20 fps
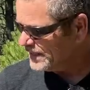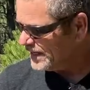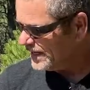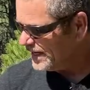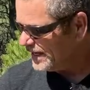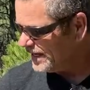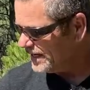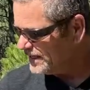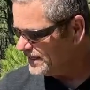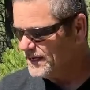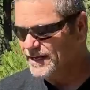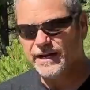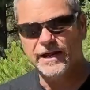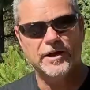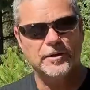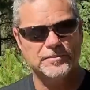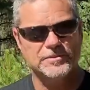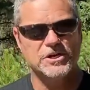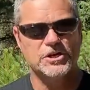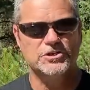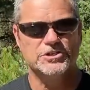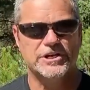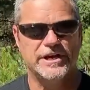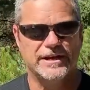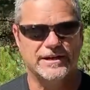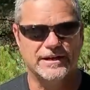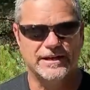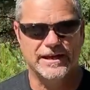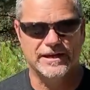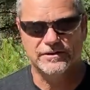And it helps our
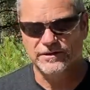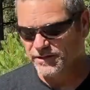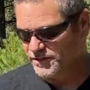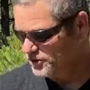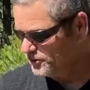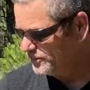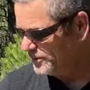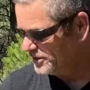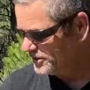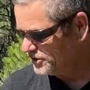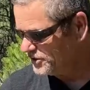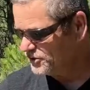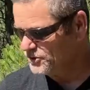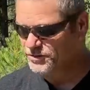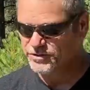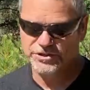channel out a little bit too.